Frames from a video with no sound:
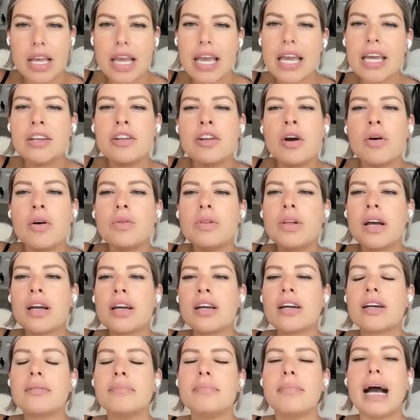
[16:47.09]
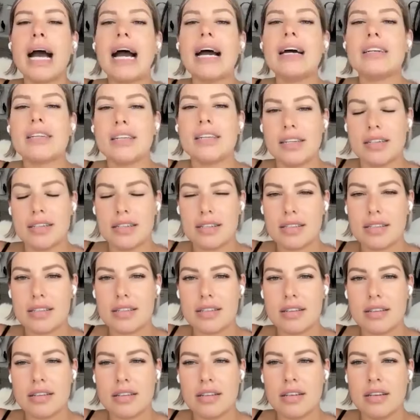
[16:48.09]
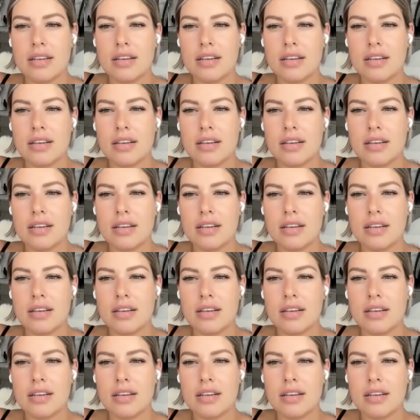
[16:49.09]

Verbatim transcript: it no longer matters